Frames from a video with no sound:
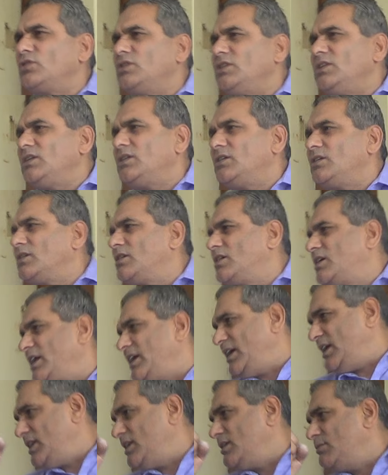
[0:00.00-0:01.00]
the
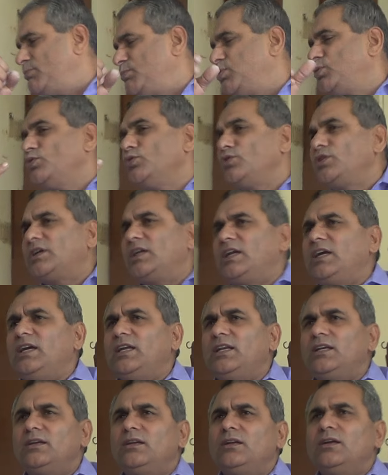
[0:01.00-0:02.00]
grain, food
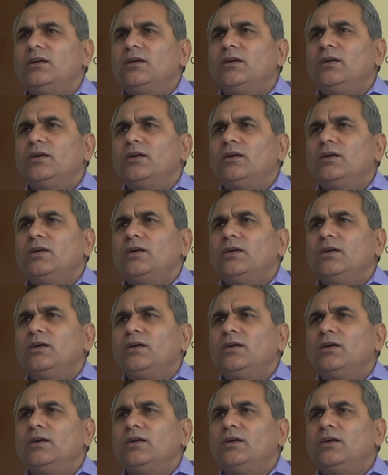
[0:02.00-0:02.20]
grain,